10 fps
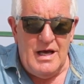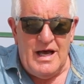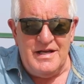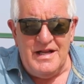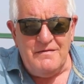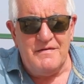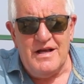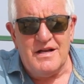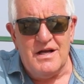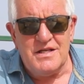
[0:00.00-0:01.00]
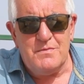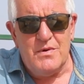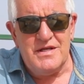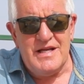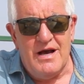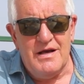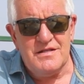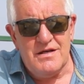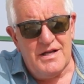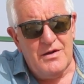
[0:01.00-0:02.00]
And the other thing I'd like to point out
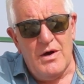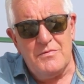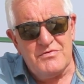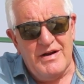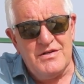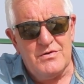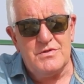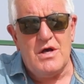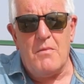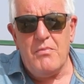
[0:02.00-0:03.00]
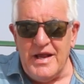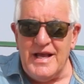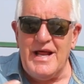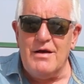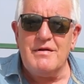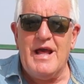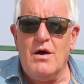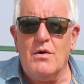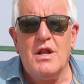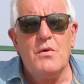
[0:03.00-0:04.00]
is Ideal Homes Rentals are bringing out
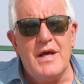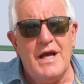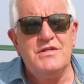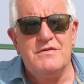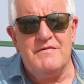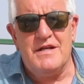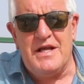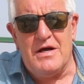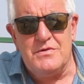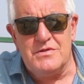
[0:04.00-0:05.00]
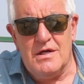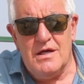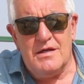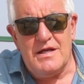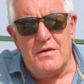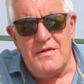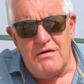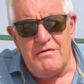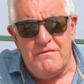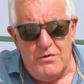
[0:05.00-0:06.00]
now location videos. Now
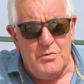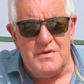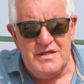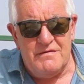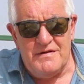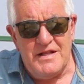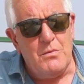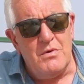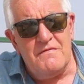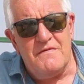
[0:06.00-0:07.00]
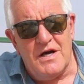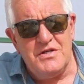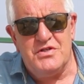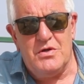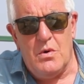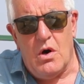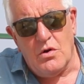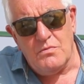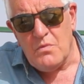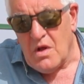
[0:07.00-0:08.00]
they're informative and they will advise you
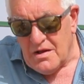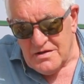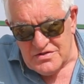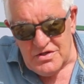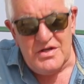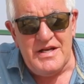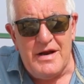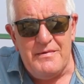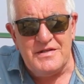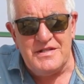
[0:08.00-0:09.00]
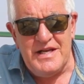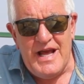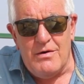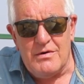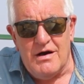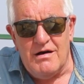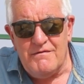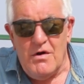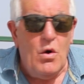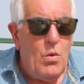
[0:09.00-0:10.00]
on certain areas in the
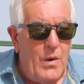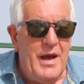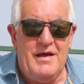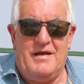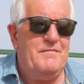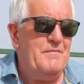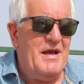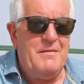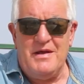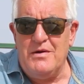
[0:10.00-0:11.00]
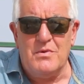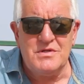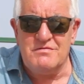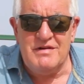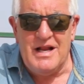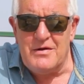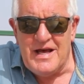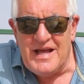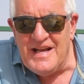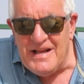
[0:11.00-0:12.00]
Algarve where maybe you want to
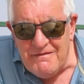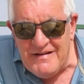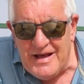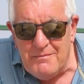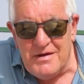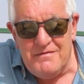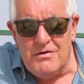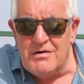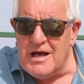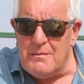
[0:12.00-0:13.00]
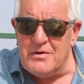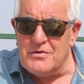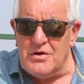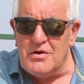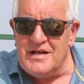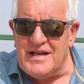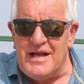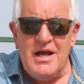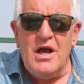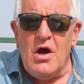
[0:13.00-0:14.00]
relocate and live here. But if you're coming on holiday,
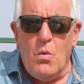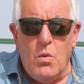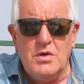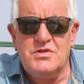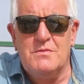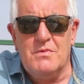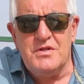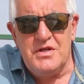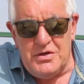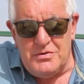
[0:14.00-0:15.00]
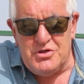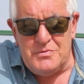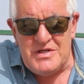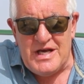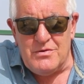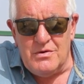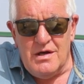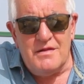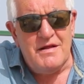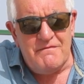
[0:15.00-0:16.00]
watch them on the YouTube channel.
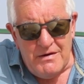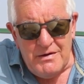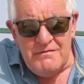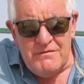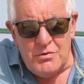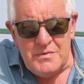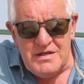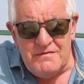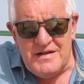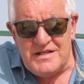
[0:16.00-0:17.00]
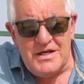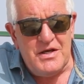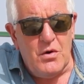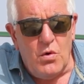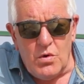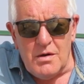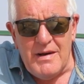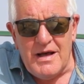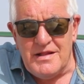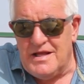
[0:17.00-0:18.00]
They're very informative. They tell you all
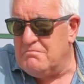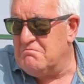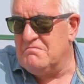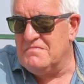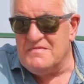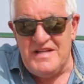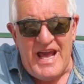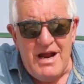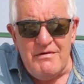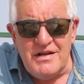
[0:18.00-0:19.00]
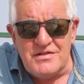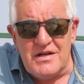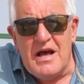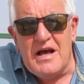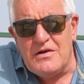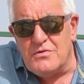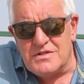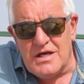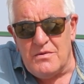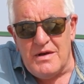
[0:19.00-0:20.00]
about the areas and
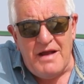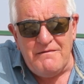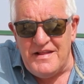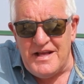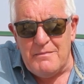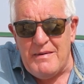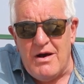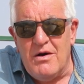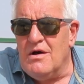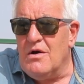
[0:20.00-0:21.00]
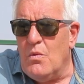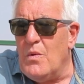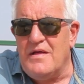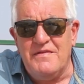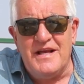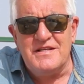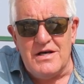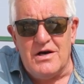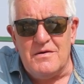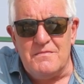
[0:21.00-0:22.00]
also everything about where things
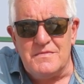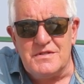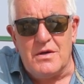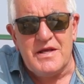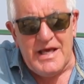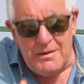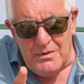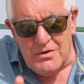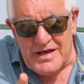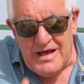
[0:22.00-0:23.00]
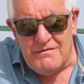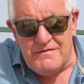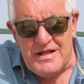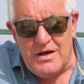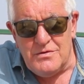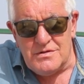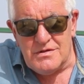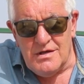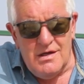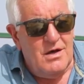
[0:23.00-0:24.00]
are. So keep a lookout for those.
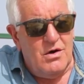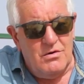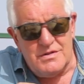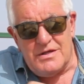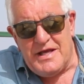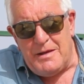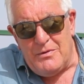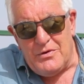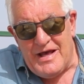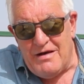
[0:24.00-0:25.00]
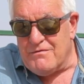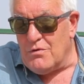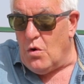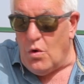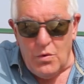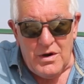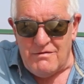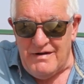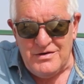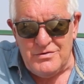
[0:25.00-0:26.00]
Also keep a lookout for all our
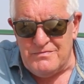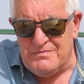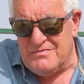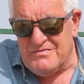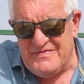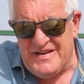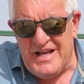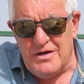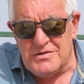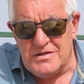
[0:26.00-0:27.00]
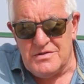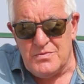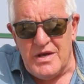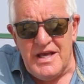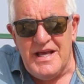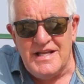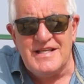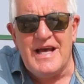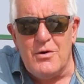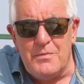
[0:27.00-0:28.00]
rental videos because we're here
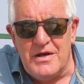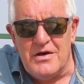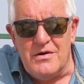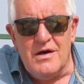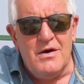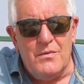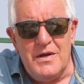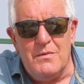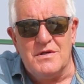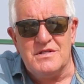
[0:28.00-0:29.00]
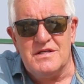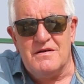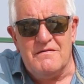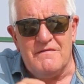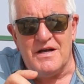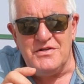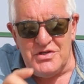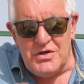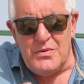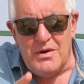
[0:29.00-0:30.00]
to help you. We want to find
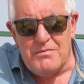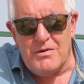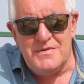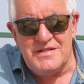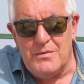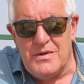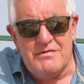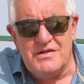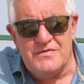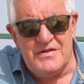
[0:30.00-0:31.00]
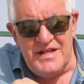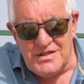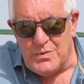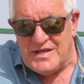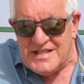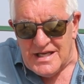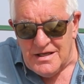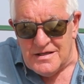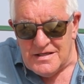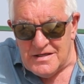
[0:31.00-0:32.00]
you a property, whether it's for this winter
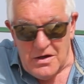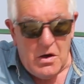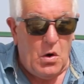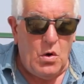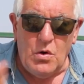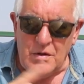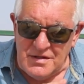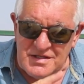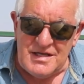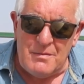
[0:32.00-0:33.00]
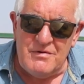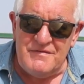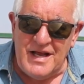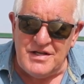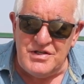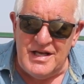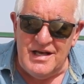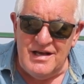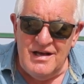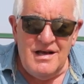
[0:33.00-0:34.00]
or the summer of next
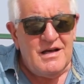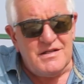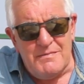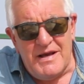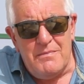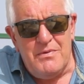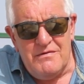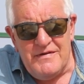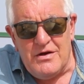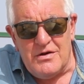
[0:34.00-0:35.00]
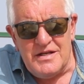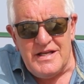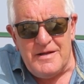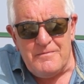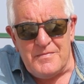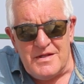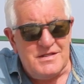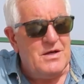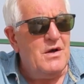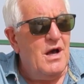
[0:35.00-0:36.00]
year, to make a perfect holiday.
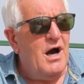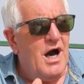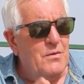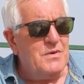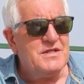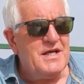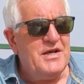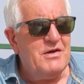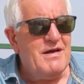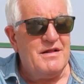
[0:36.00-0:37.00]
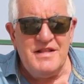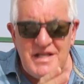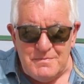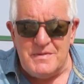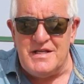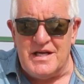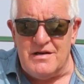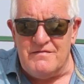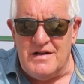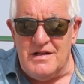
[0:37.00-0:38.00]
So I want to take you around this
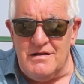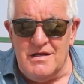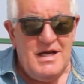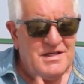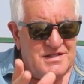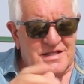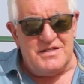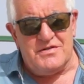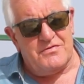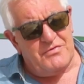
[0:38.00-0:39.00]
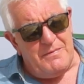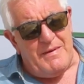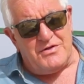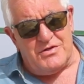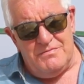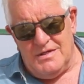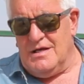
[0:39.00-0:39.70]
particular villa. As I say, it's a 3-bedroom.